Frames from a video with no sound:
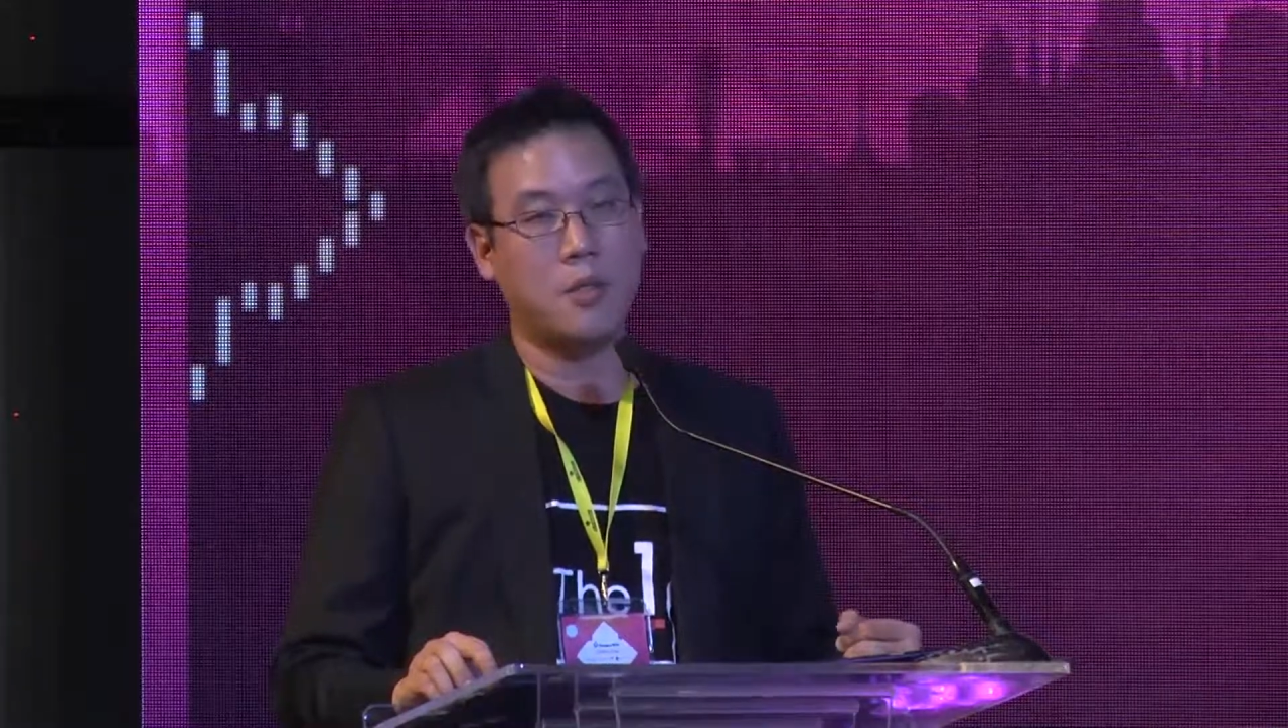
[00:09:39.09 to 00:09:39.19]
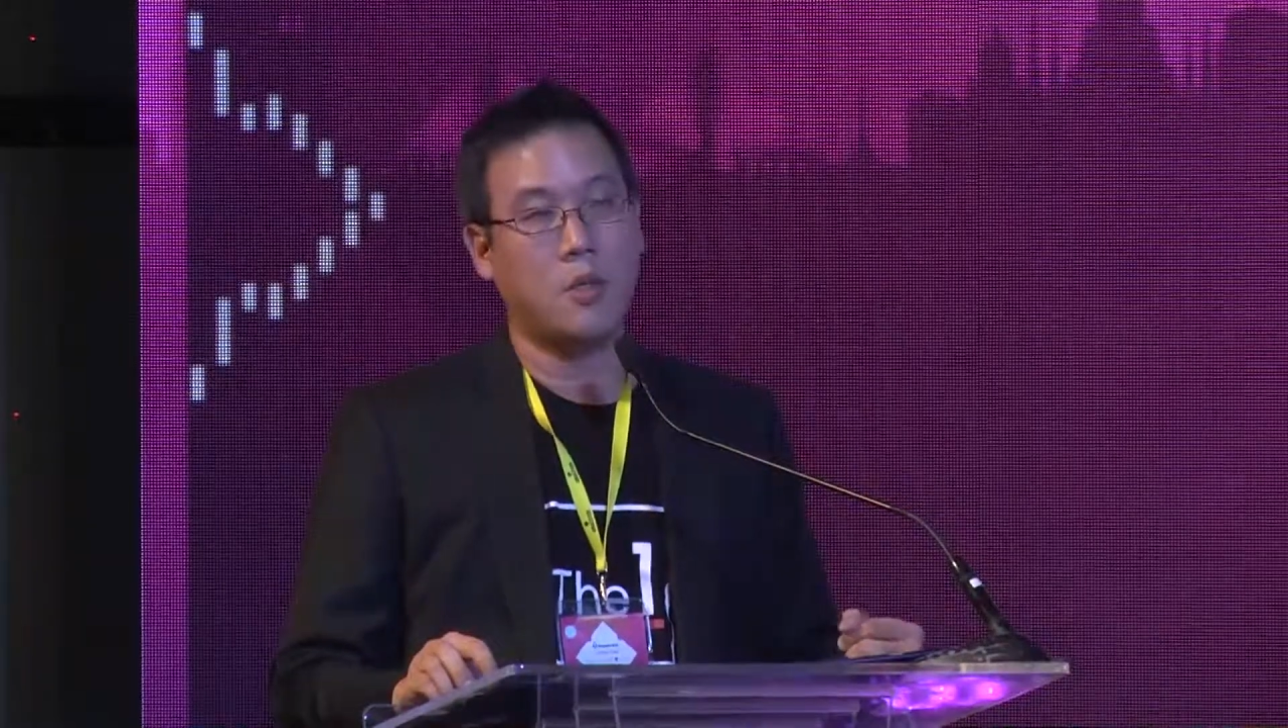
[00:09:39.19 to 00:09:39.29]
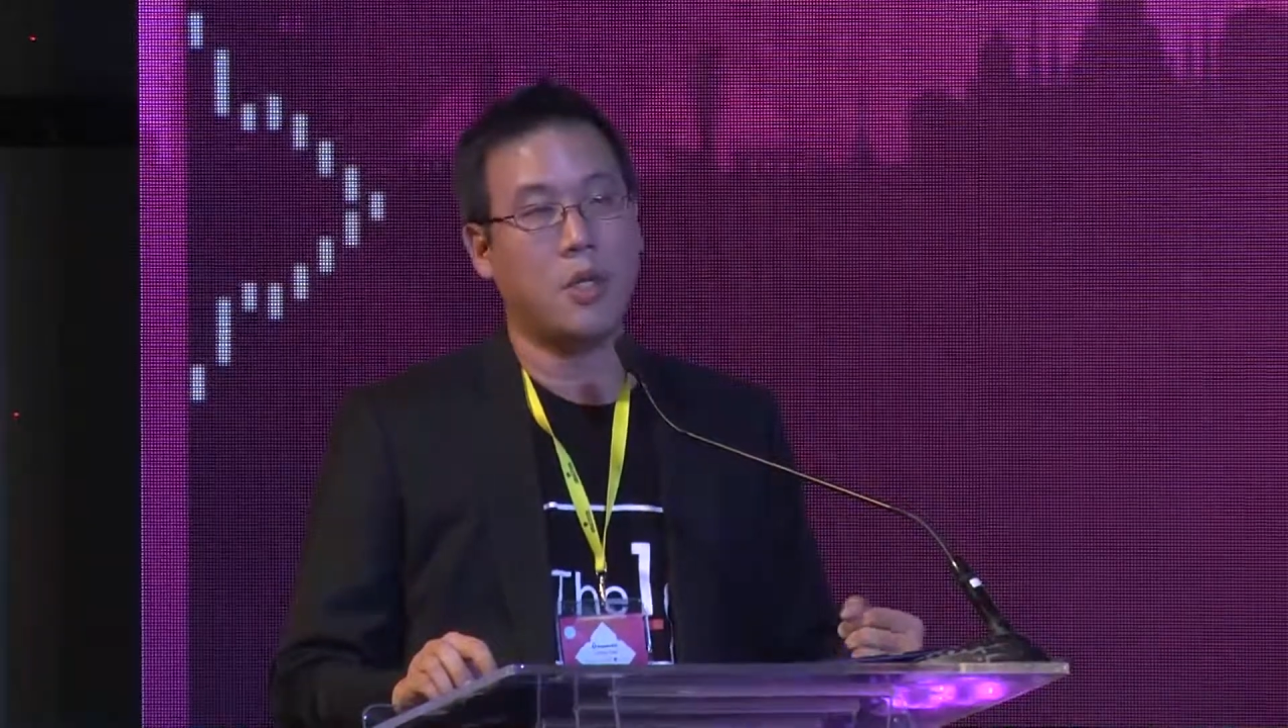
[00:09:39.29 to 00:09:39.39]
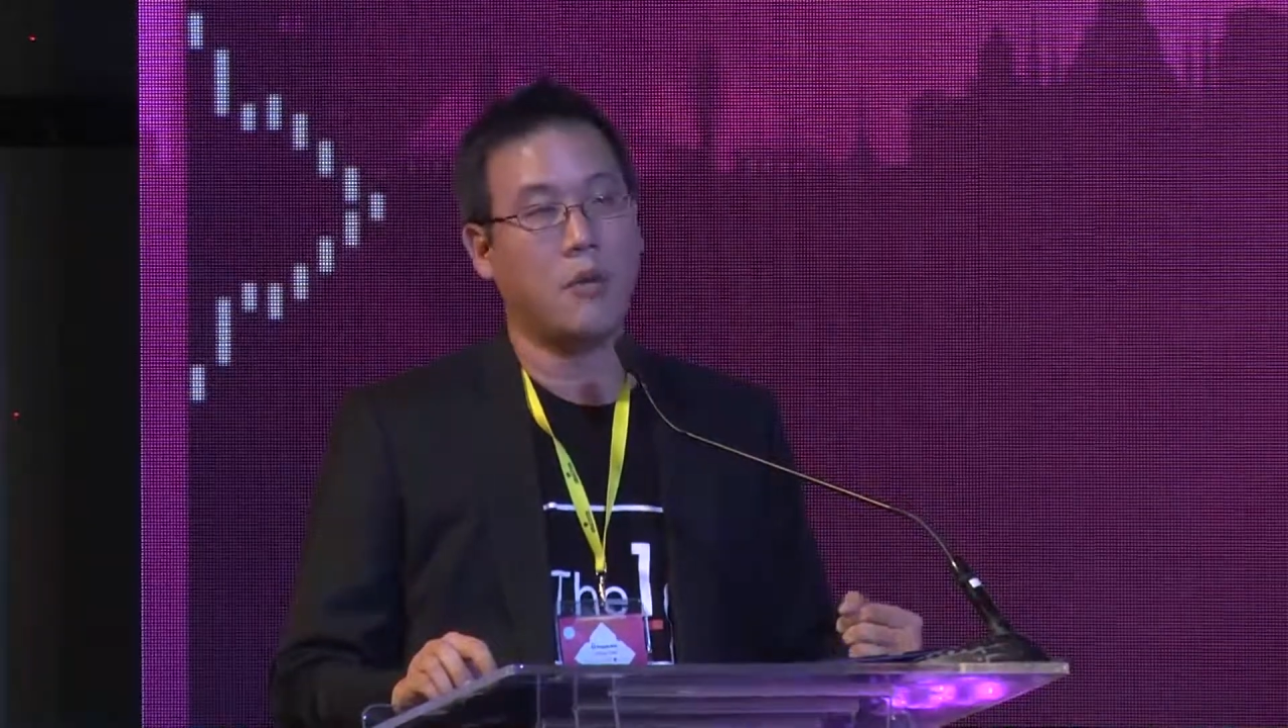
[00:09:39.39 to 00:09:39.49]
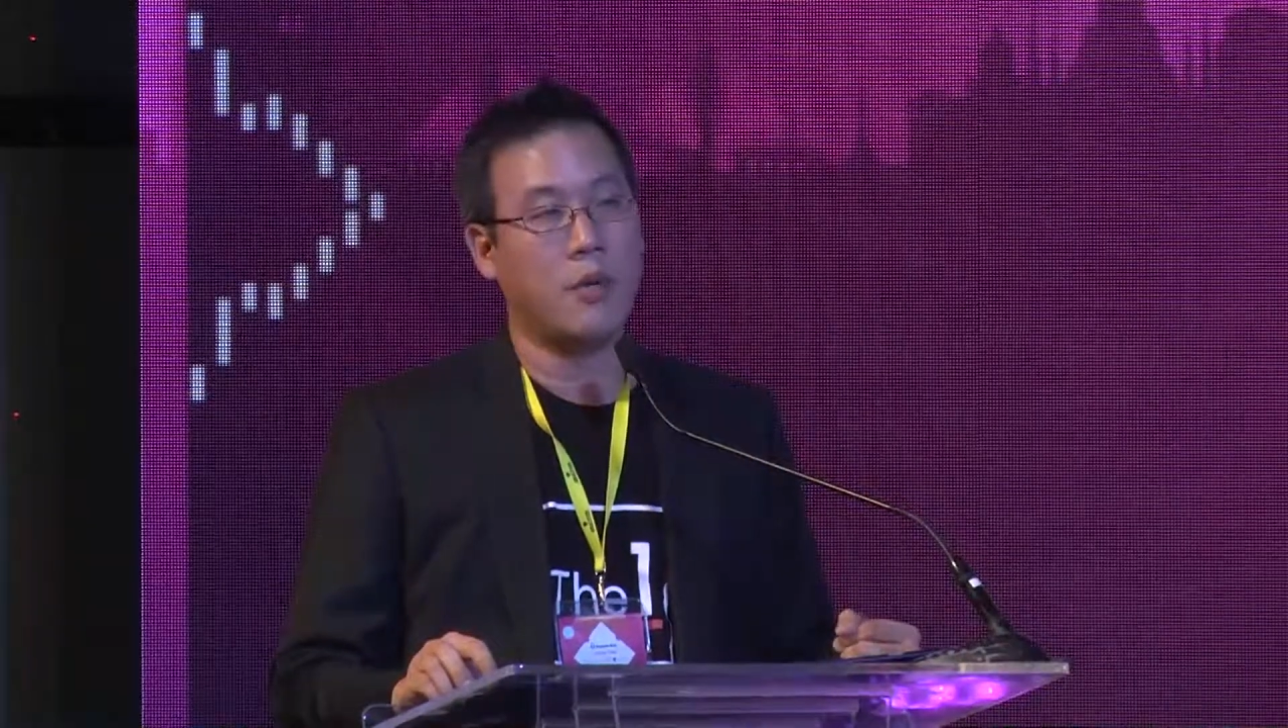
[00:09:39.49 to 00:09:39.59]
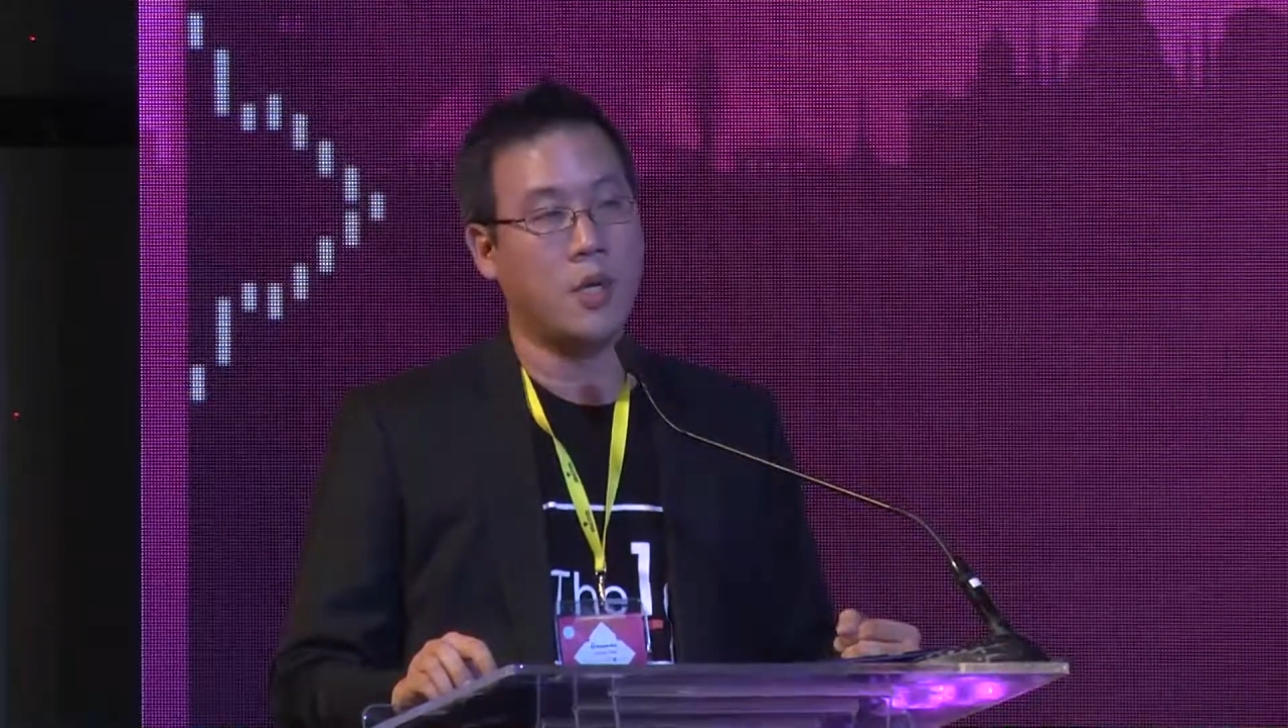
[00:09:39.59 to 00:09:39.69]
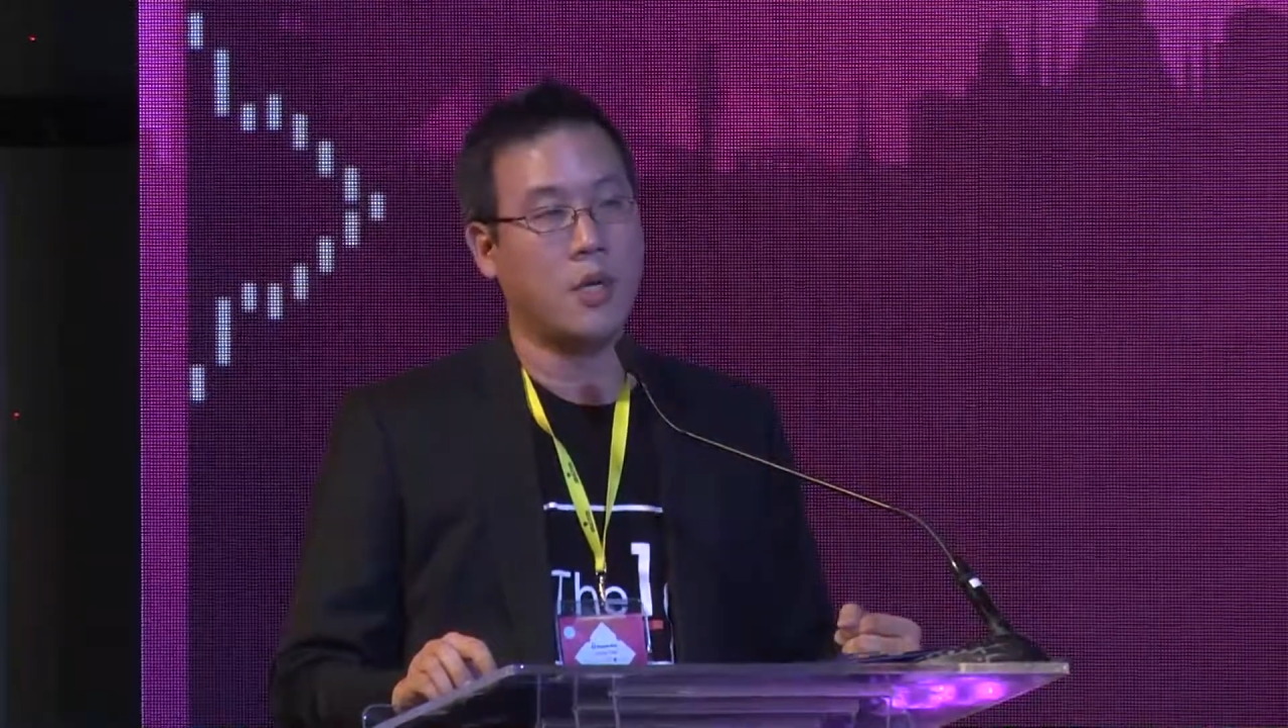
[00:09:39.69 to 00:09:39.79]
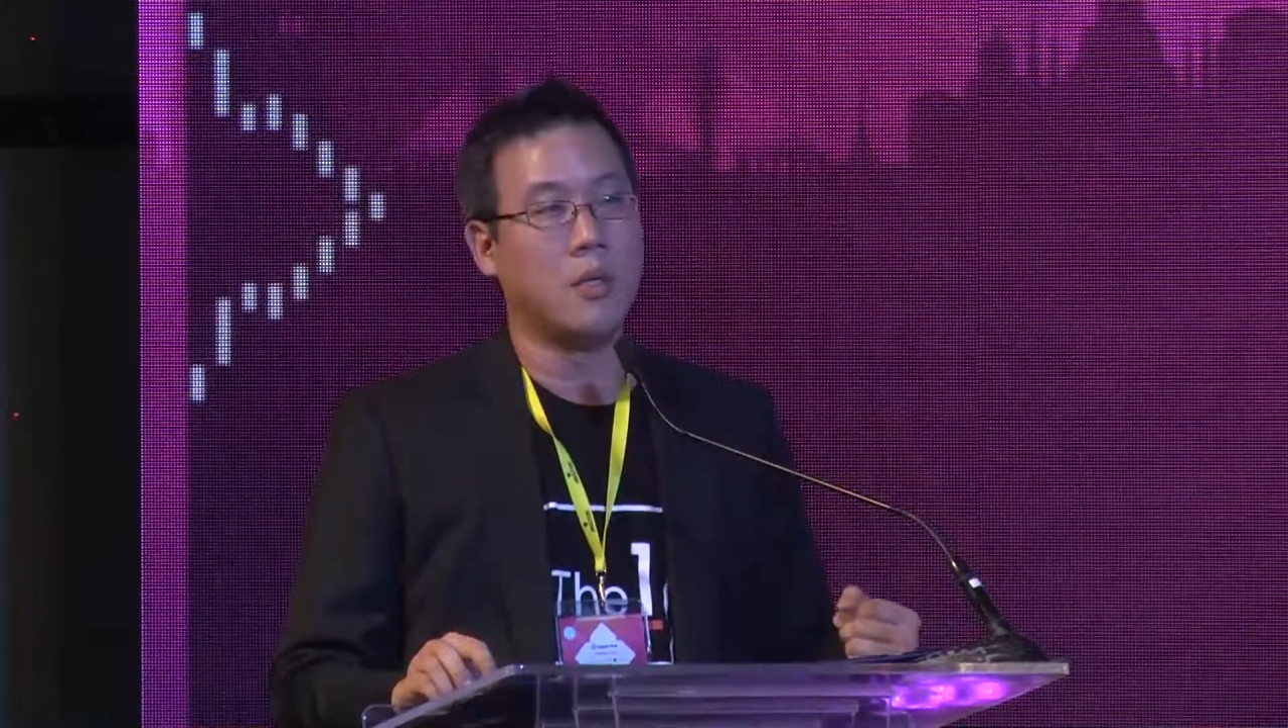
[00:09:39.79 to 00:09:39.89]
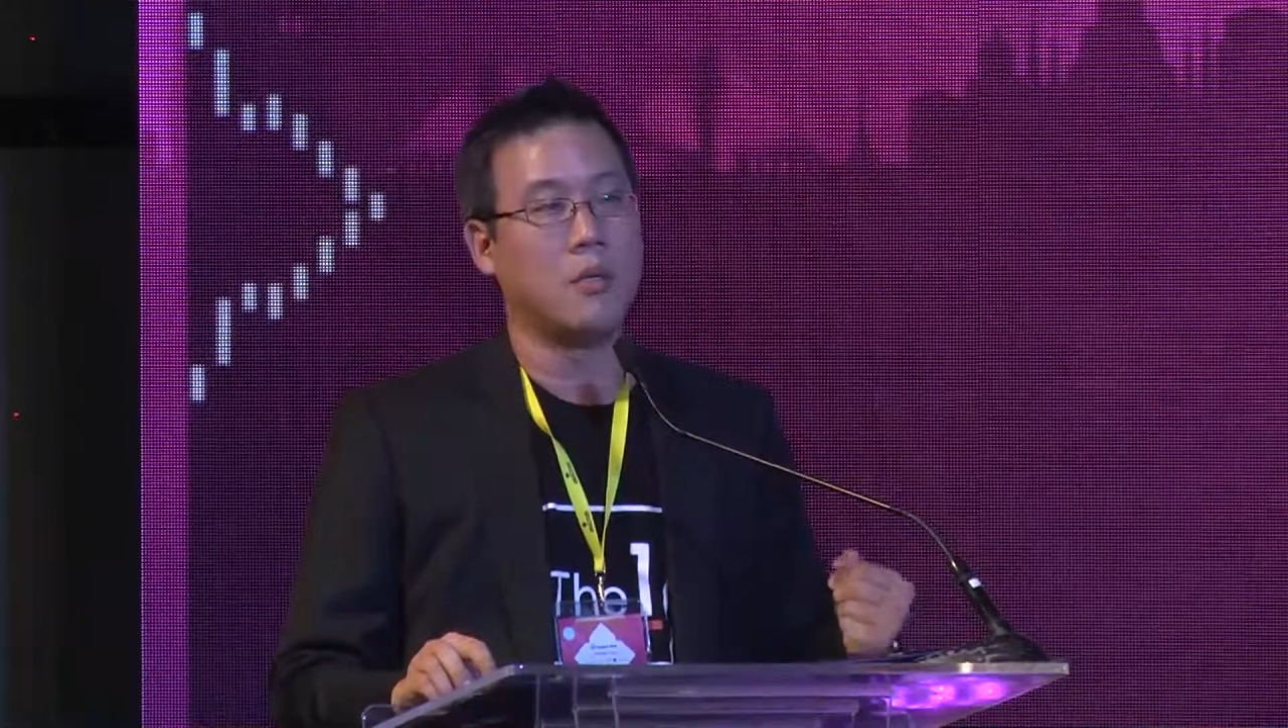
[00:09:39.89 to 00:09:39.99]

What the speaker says: to deliver